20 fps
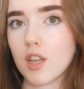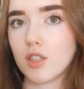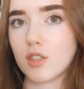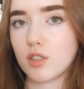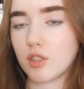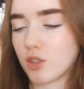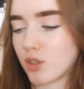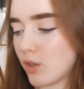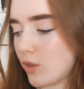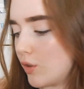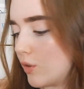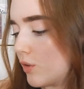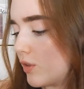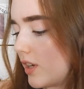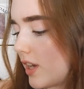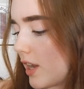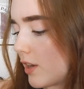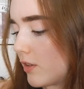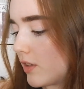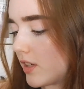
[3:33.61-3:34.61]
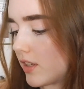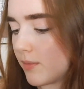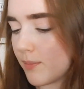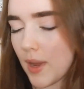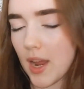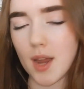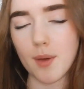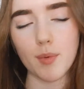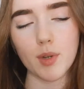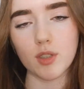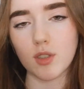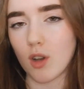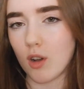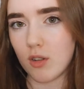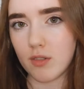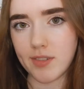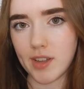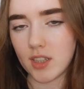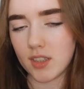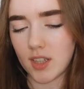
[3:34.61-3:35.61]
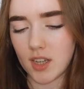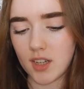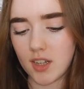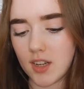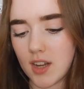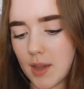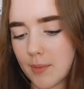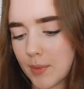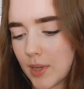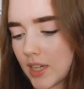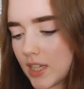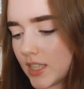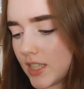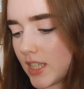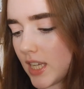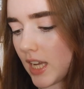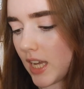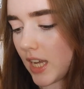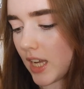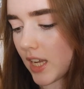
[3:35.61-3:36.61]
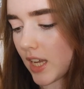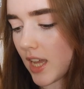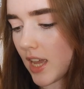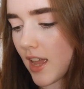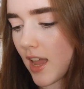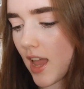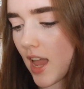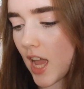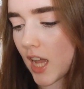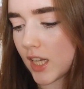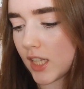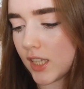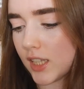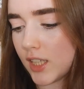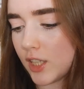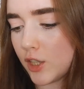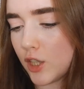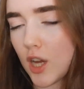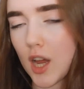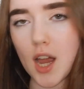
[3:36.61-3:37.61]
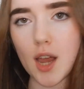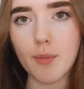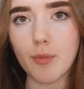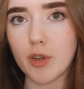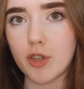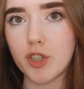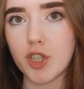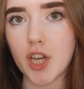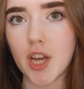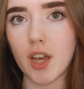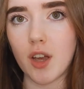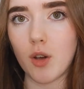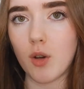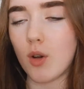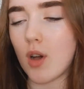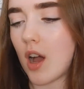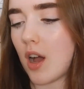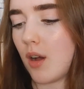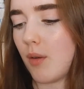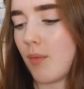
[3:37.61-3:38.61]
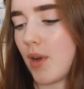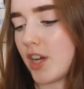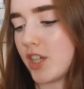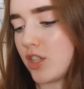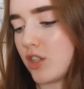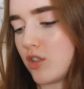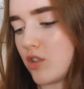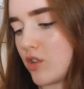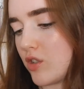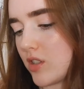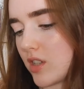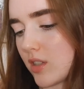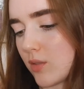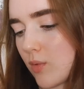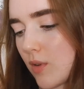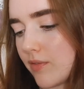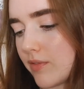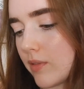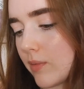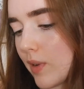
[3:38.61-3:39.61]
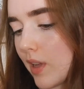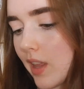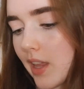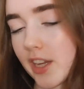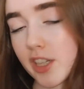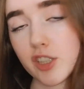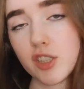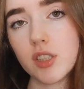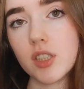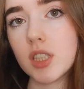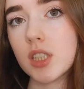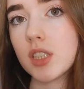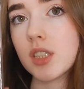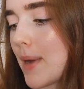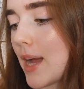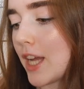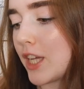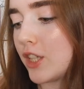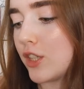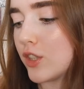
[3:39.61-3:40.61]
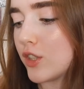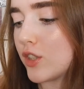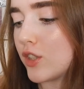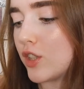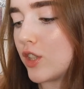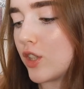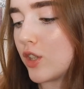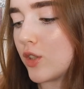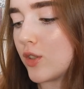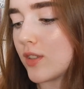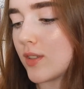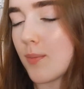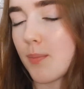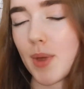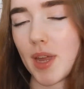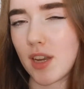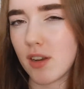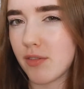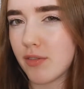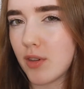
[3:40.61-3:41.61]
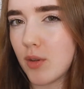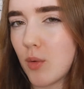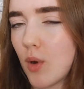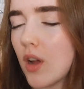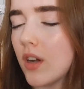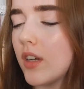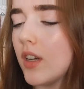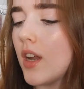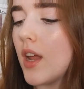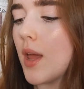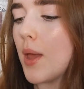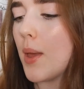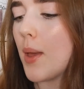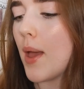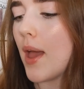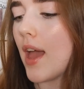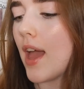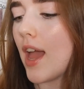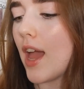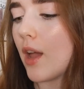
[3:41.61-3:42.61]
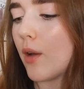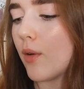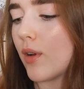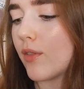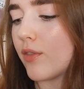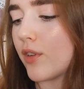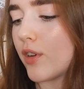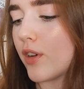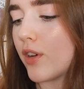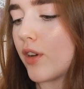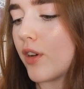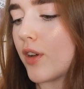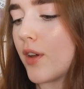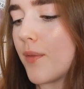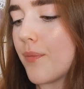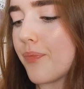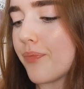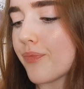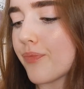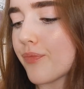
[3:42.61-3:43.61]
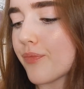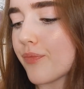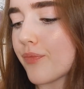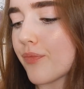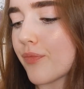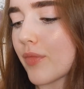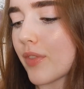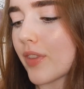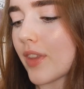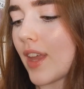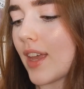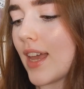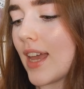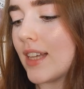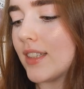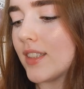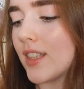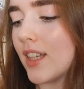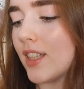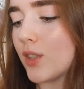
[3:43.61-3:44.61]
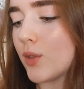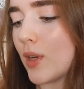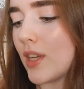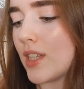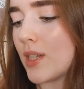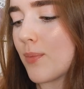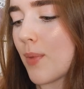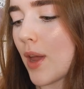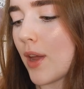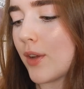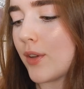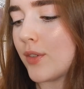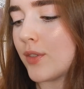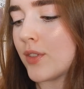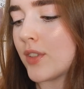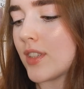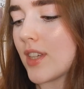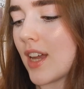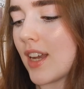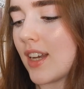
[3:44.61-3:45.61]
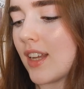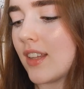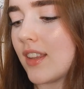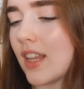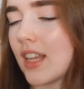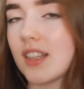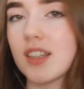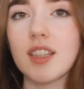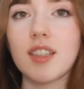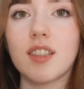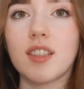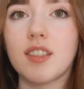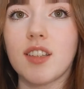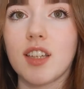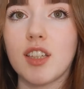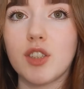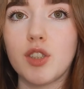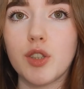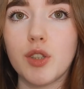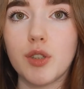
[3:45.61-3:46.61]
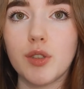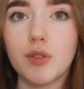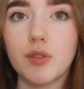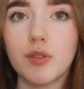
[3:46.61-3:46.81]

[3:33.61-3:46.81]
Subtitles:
So now that my eyebrows are all filled in, I'm gonna take a clear eyebrow gel. I just use this one from Collection. I used to use the Benefit one. However, it's like £20 and I think this is like £2.